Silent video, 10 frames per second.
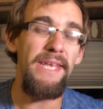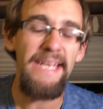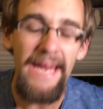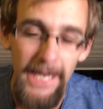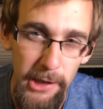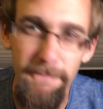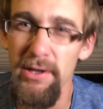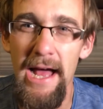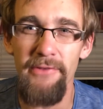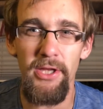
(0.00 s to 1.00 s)
Be
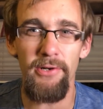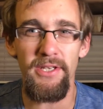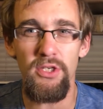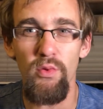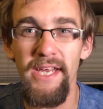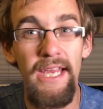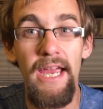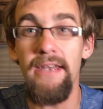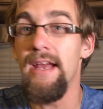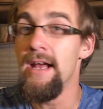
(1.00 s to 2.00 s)
careful out there this
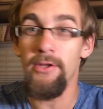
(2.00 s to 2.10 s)
weekend.